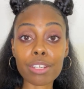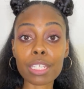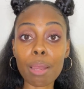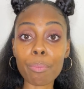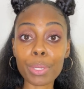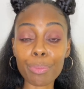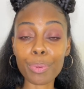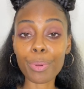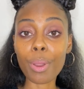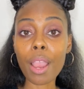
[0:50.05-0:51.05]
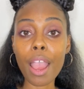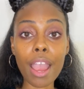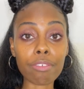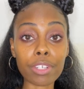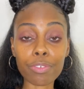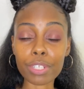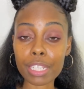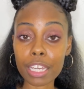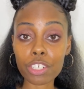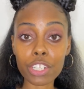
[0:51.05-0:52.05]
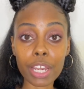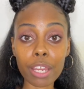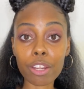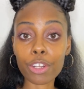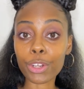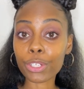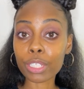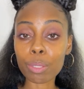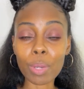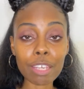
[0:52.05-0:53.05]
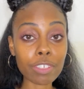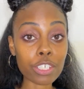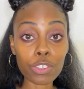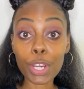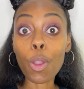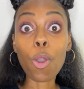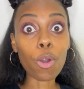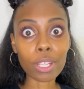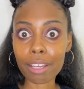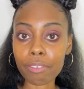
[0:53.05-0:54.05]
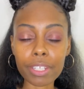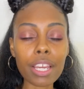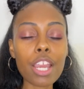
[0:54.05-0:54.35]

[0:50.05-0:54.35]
some people have different texture hair, curly, wavy, straight, all of it.